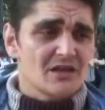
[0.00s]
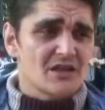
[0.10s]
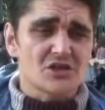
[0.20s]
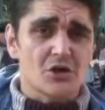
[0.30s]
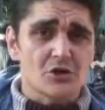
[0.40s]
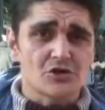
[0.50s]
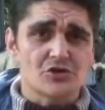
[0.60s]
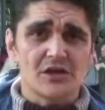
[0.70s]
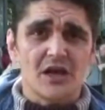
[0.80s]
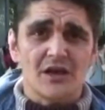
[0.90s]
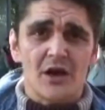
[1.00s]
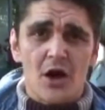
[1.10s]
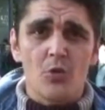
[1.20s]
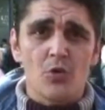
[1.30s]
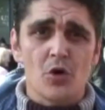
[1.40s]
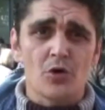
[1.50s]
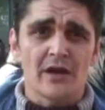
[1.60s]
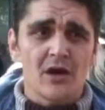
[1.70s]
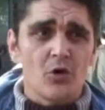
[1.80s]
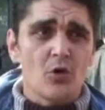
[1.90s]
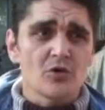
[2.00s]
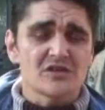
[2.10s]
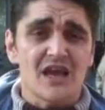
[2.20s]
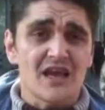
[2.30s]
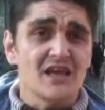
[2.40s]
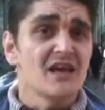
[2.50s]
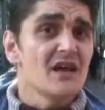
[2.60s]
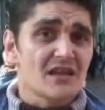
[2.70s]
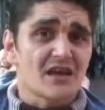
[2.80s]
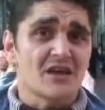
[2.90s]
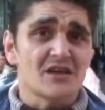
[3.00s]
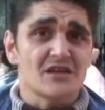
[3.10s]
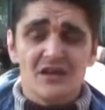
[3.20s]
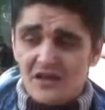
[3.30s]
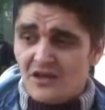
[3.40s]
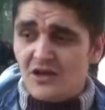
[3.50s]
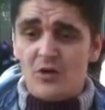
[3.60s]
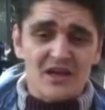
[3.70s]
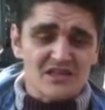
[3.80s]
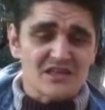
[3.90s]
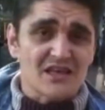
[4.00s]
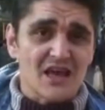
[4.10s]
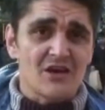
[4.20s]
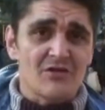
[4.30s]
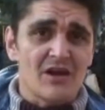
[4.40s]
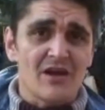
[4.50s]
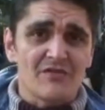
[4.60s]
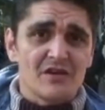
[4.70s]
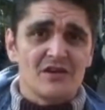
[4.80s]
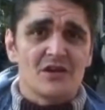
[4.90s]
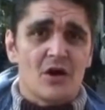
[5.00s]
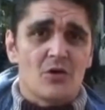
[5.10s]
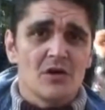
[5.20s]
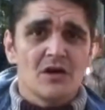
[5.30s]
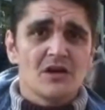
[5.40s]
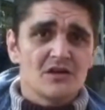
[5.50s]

This country and the whole world, and they all say they're gonna, you know, get together and have a, you know,